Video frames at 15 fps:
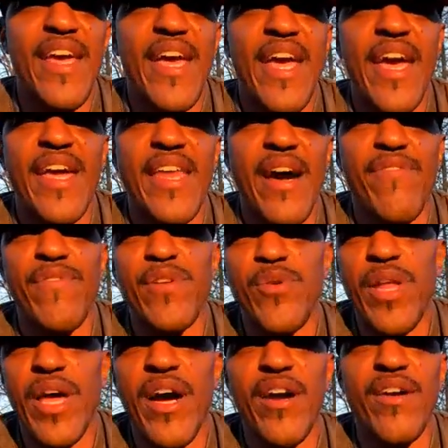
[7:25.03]
And I flew
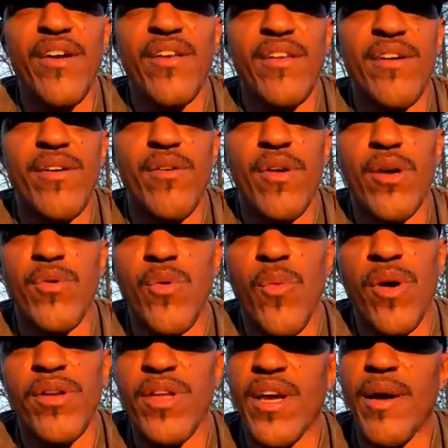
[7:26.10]
down here because we
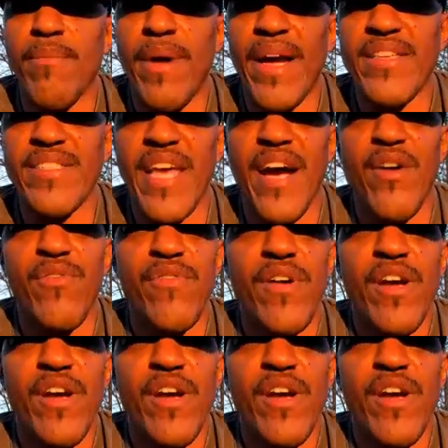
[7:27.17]
wanted to come back south.